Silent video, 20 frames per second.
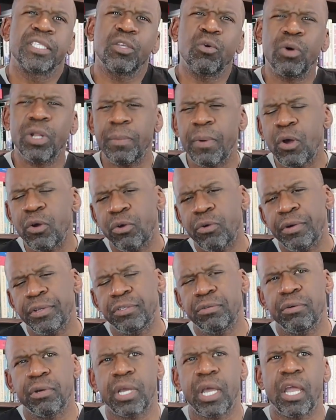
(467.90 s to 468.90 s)
So what about
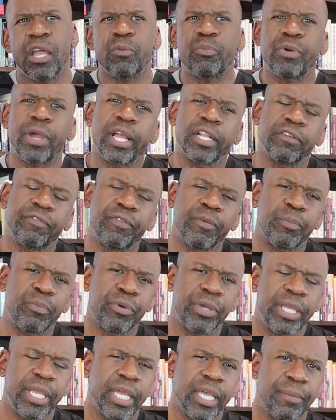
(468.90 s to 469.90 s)
going to a chiropractor for
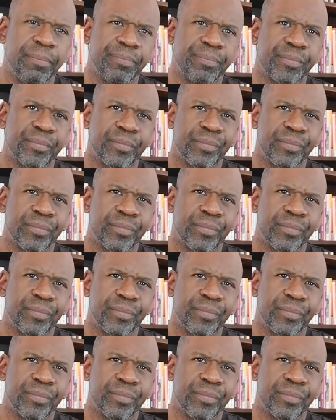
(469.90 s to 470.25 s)
prehab?